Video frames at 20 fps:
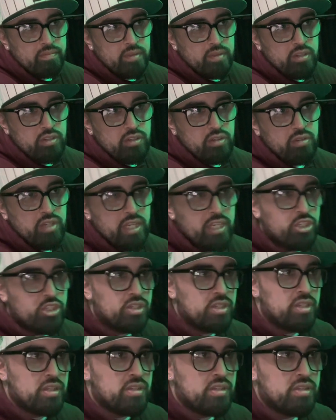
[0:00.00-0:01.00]

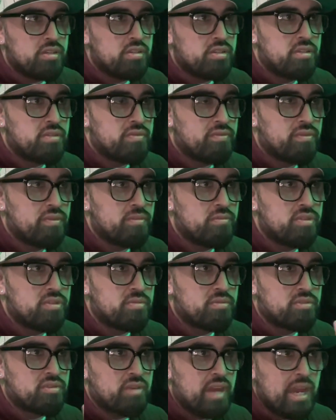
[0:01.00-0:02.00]
donations from
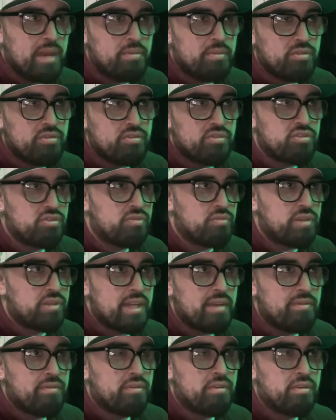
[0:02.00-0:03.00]
subscribers or
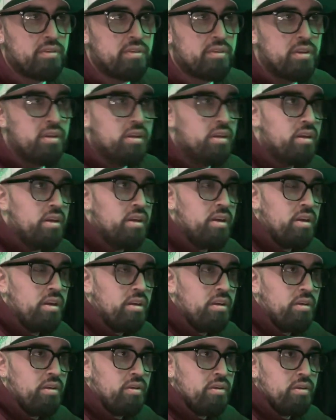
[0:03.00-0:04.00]
whatever.
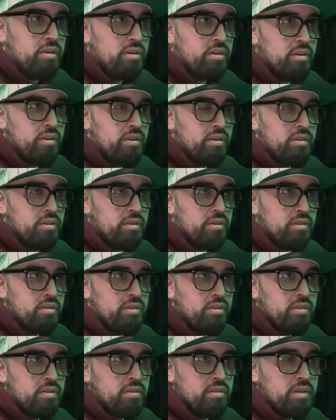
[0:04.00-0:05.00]
Or
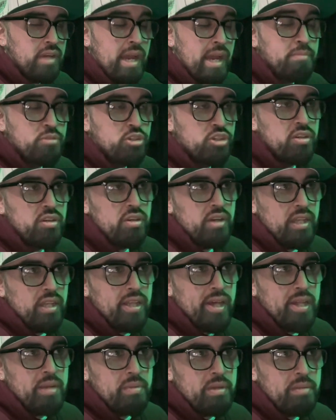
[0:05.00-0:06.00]
I'm sure a
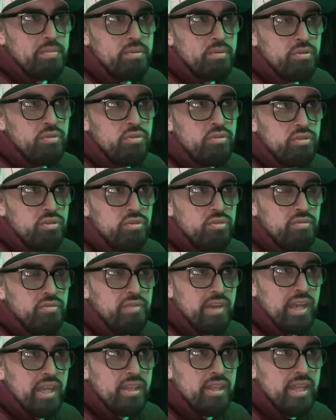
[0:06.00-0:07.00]
lot of people who do
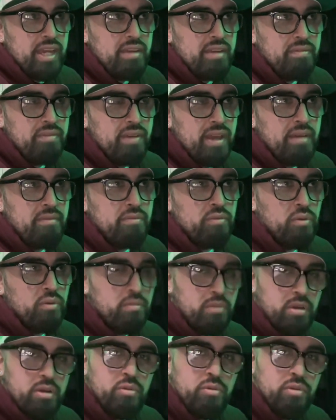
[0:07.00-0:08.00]
van life have
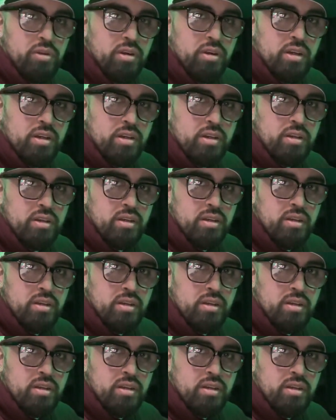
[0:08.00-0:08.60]
remote work,